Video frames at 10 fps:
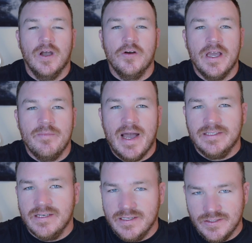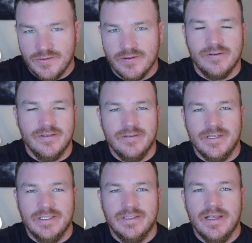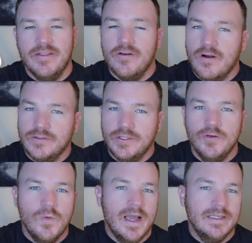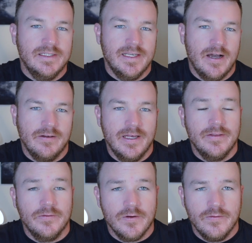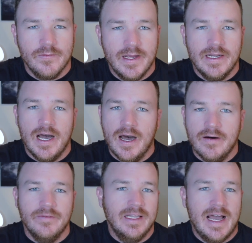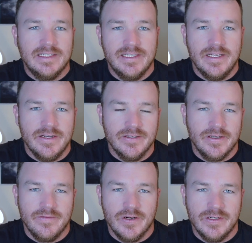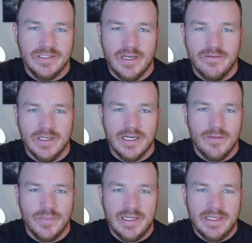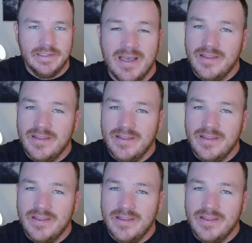Okay, back to historical earnings. There are two ways to calculate the growth rate of the last 10 years of earnings of a company.